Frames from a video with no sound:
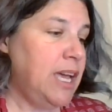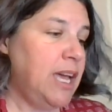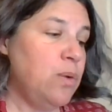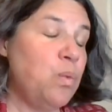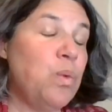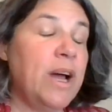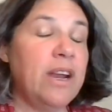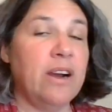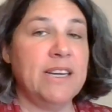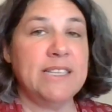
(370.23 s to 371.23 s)
and
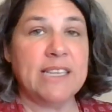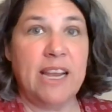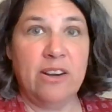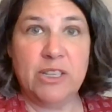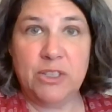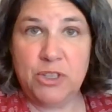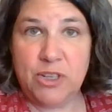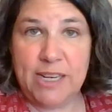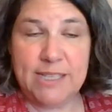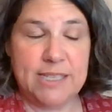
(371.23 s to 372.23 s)
what are his character
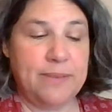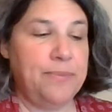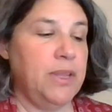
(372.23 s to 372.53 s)
traits?